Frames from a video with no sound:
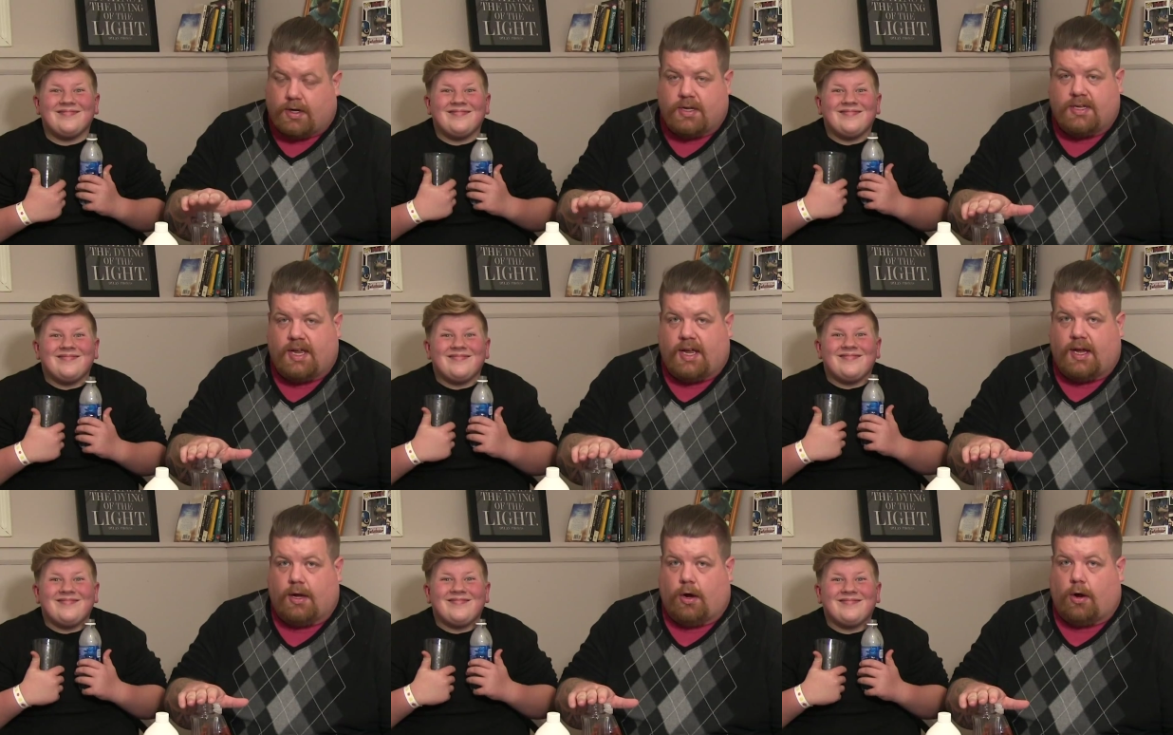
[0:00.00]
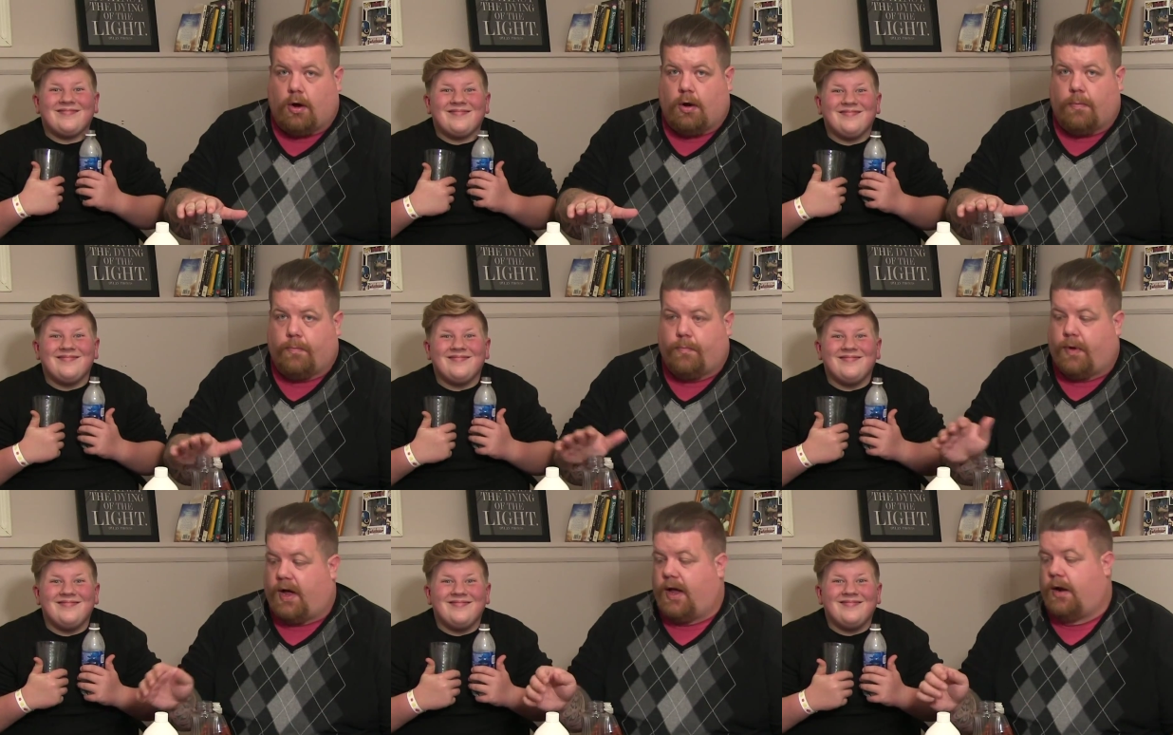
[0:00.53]
Speaker 1: gonna take our
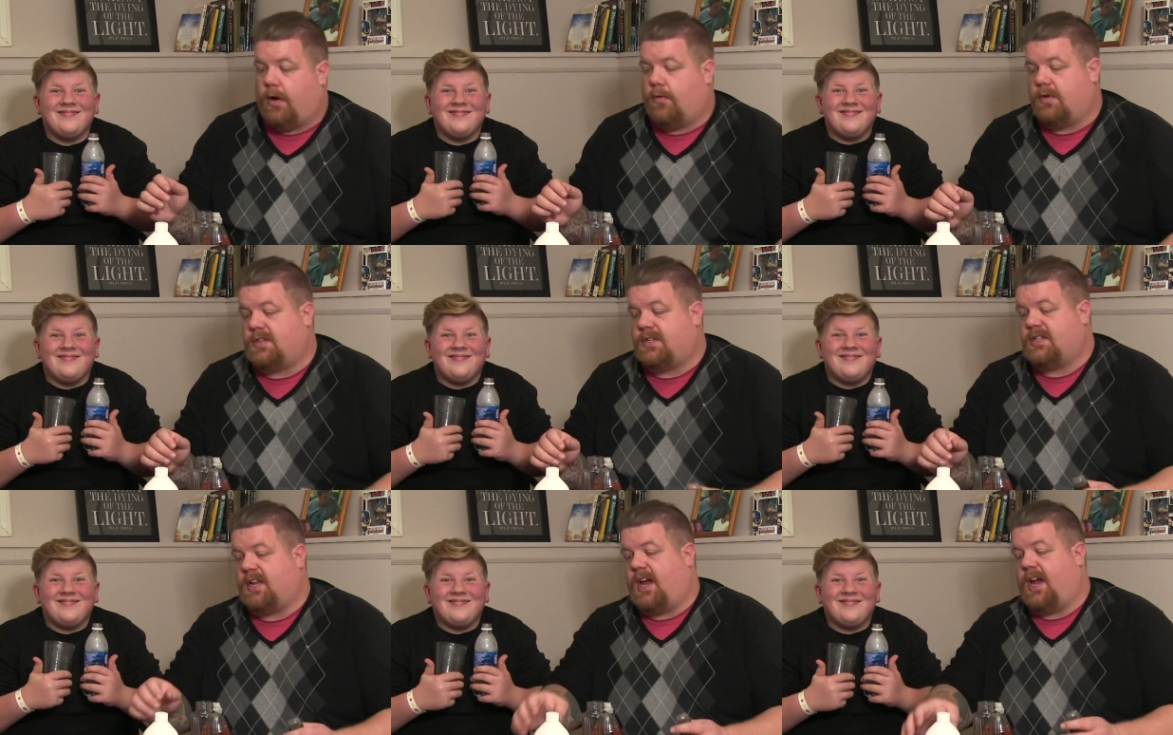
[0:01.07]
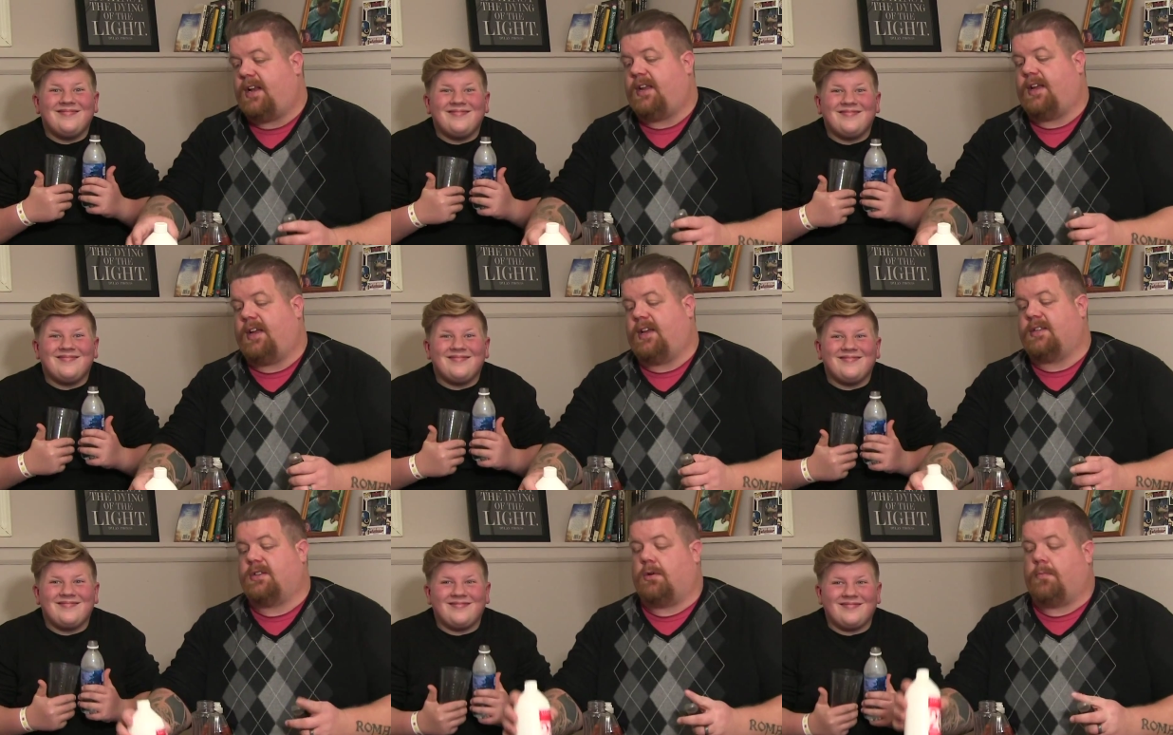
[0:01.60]
bottle, which is acting
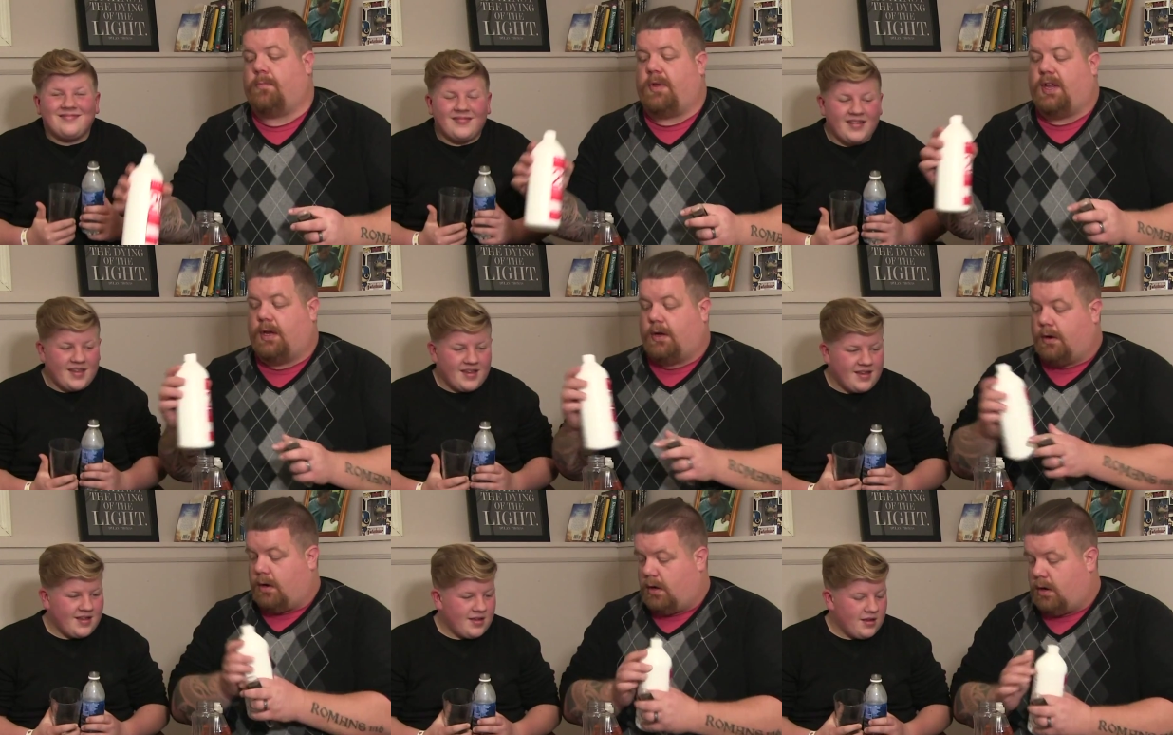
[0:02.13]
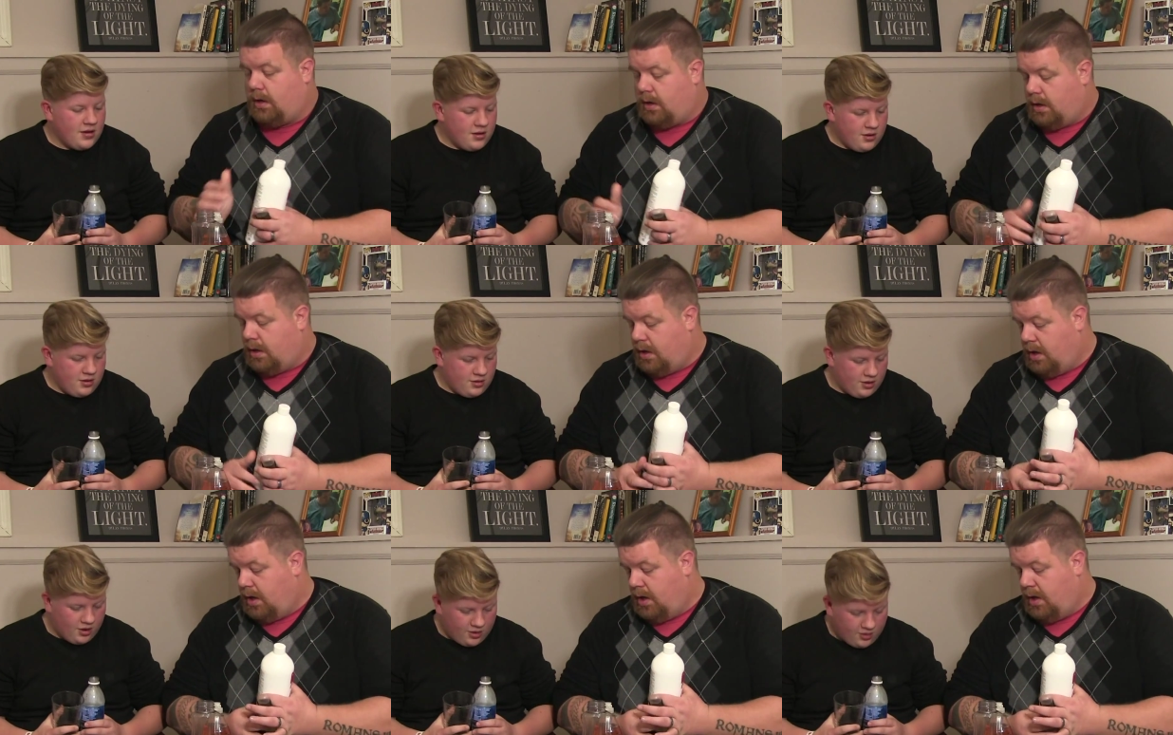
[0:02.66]
as our beaker,
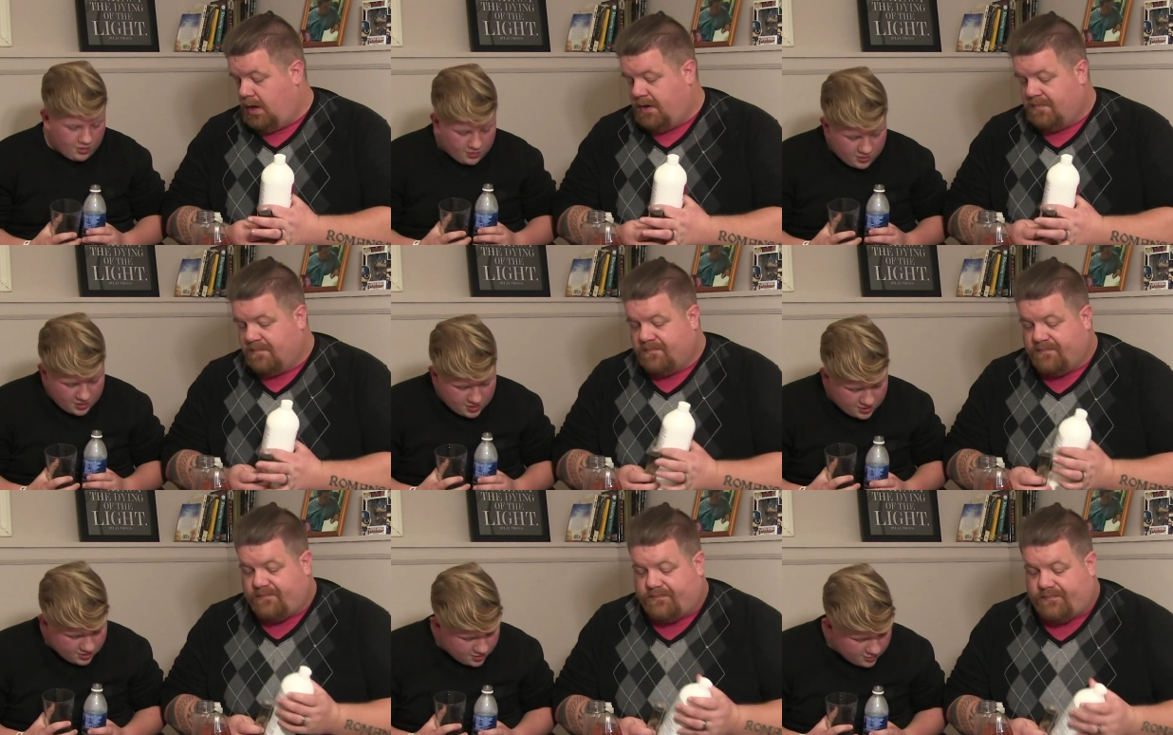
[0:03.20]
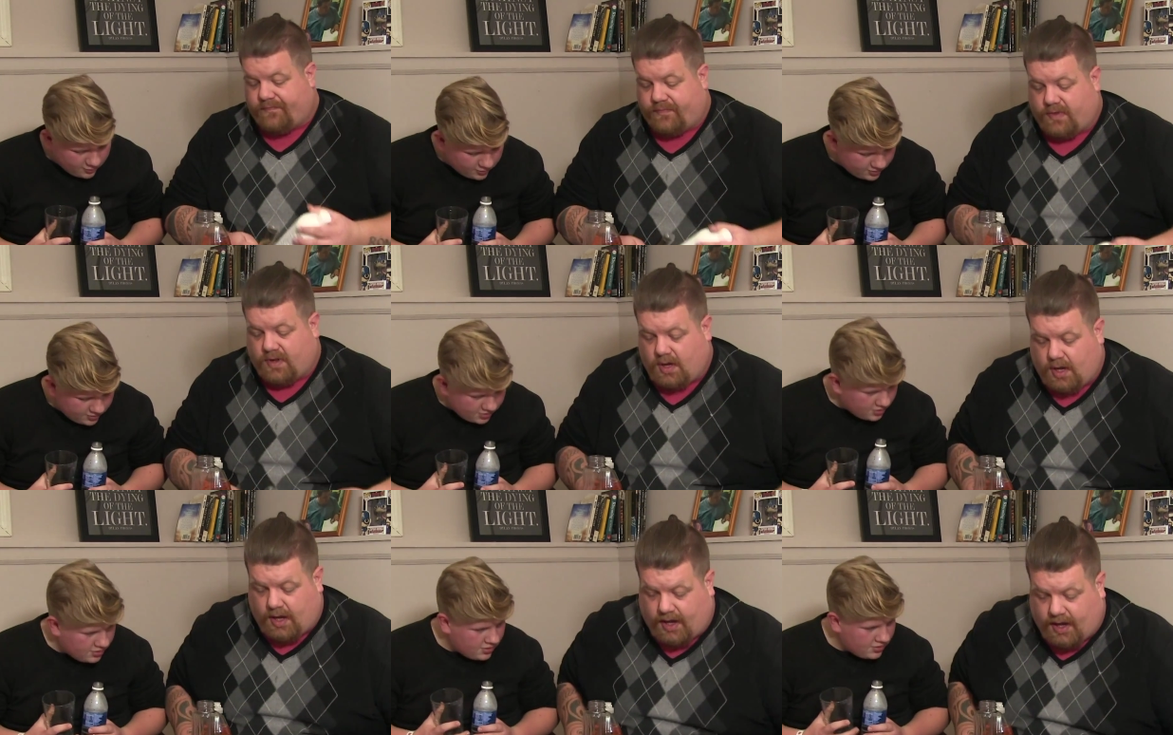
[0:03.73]
oh.
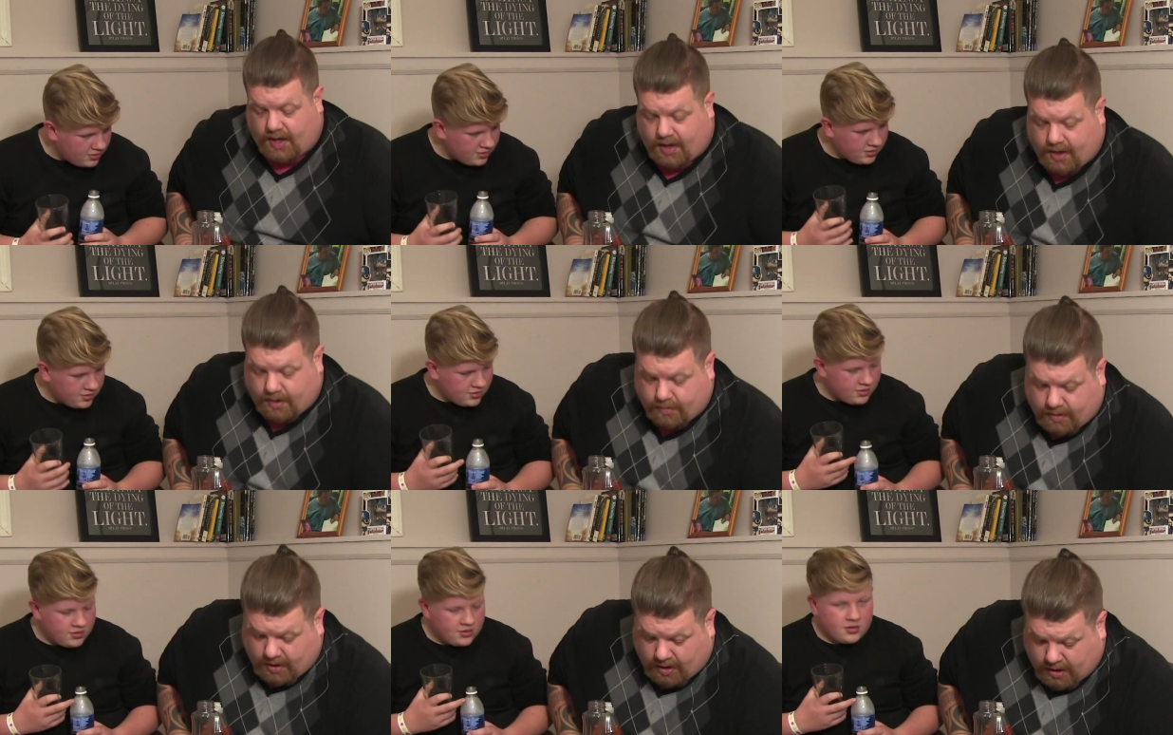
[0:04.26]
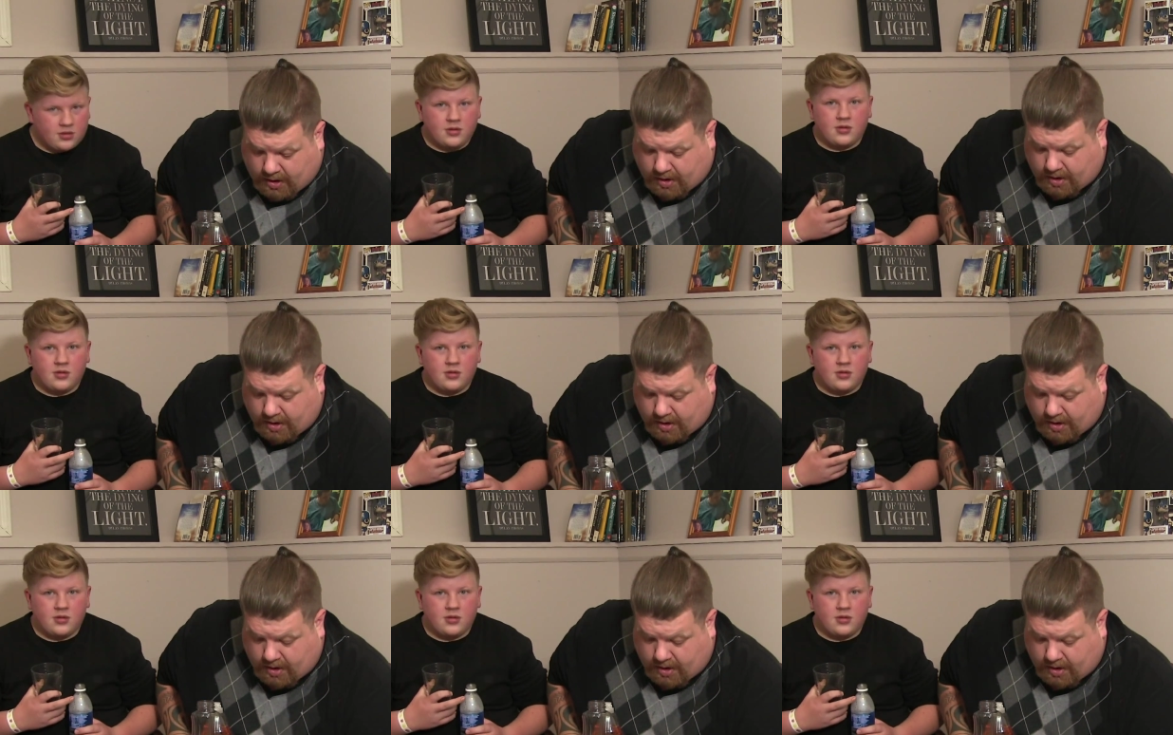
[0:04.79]
and